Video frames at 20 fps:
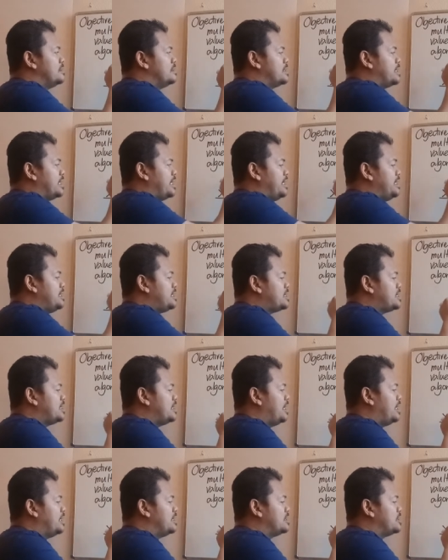tens,
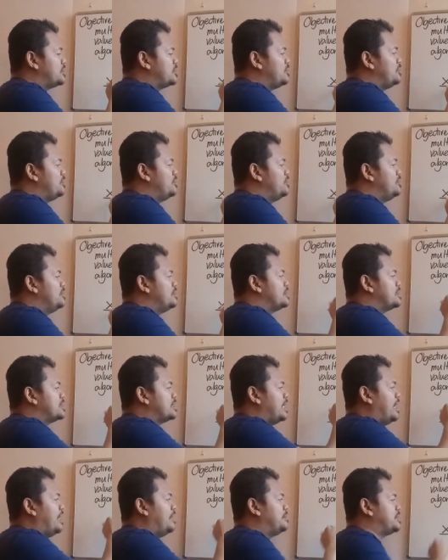and 2
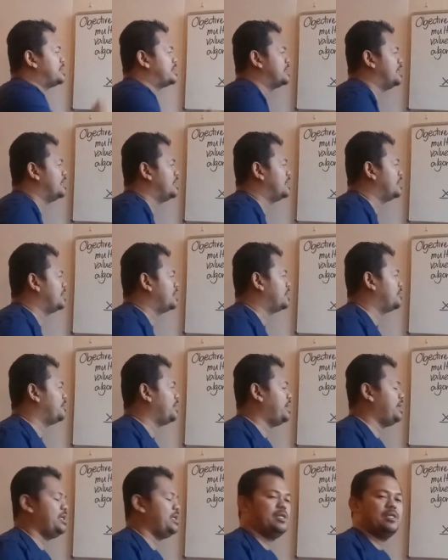times
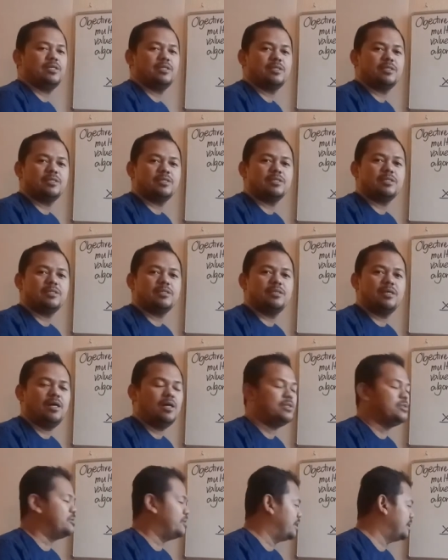3
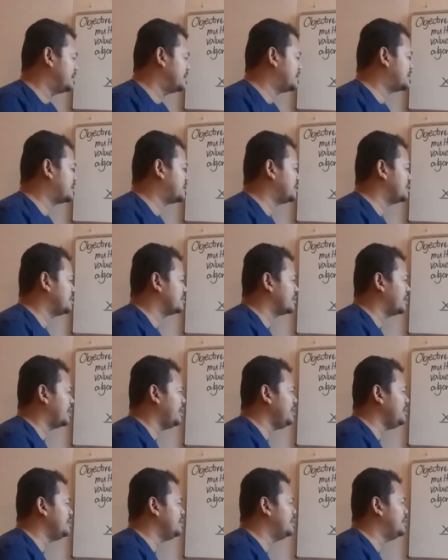hundreds.
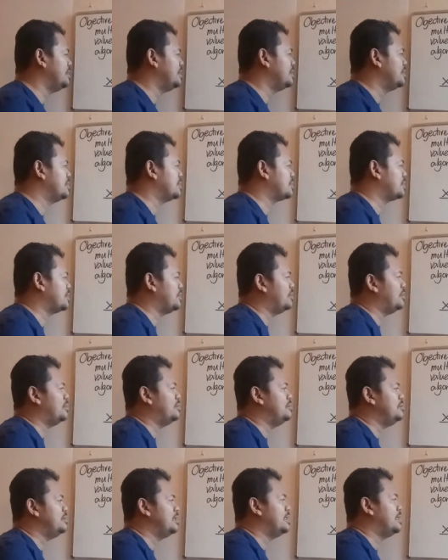Okay,
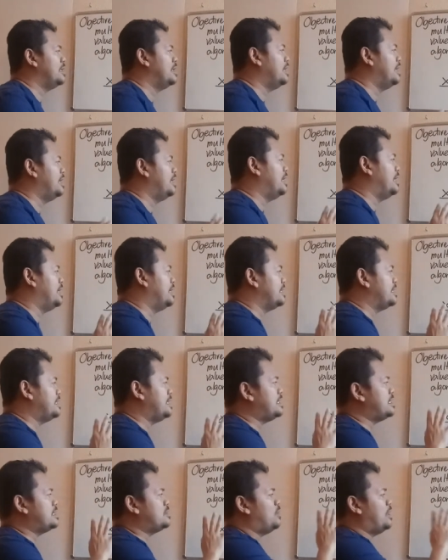so
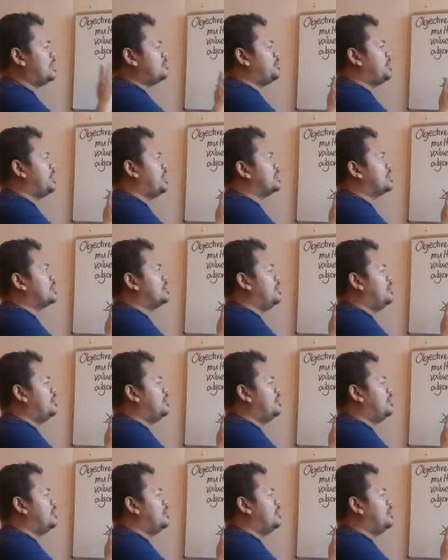this is what we are